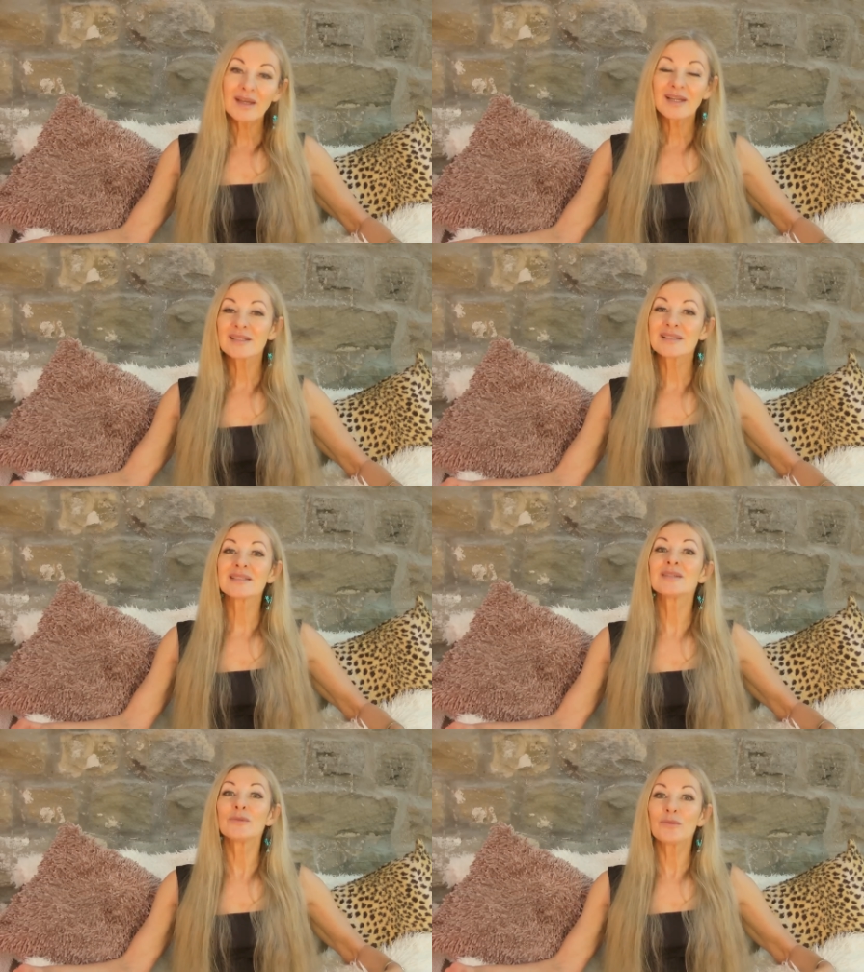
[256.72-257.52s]

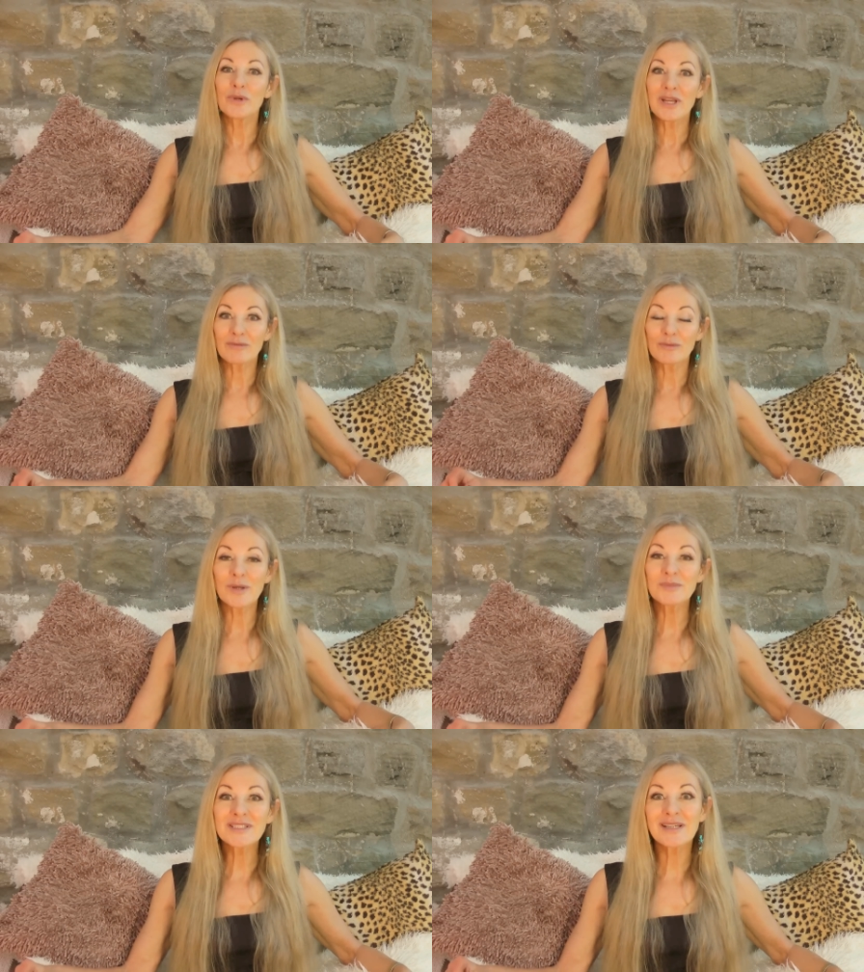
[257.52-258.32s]
and we have
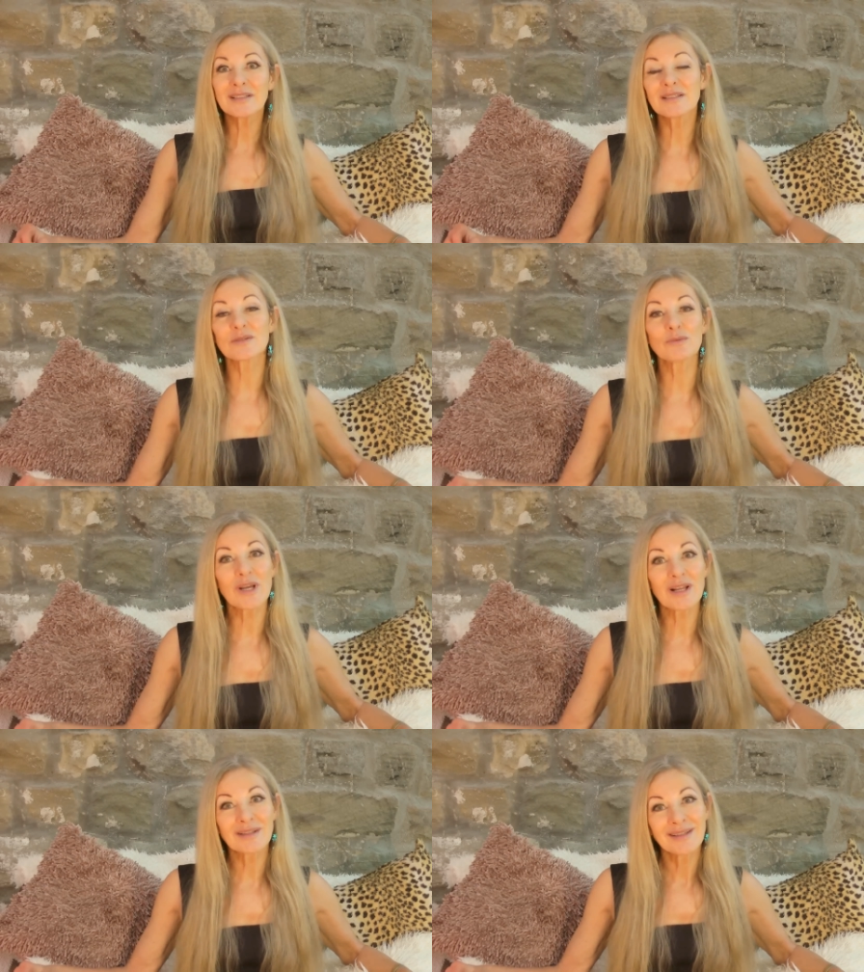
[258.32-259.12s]
a website as
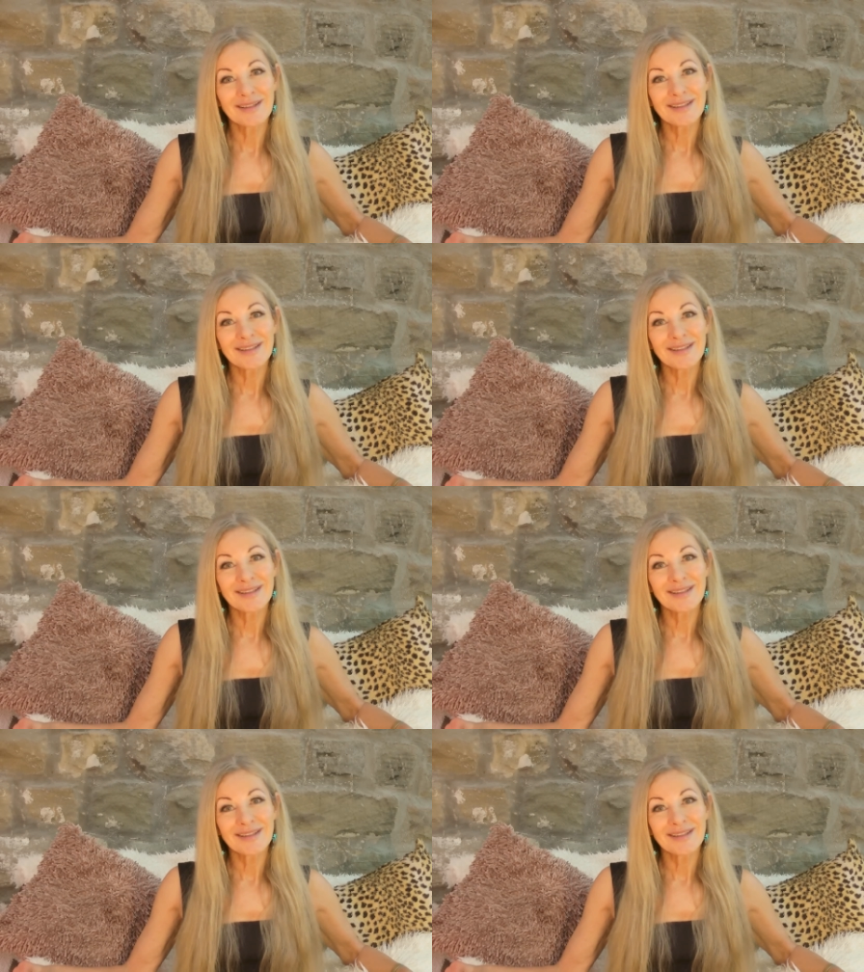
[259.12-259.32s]
well.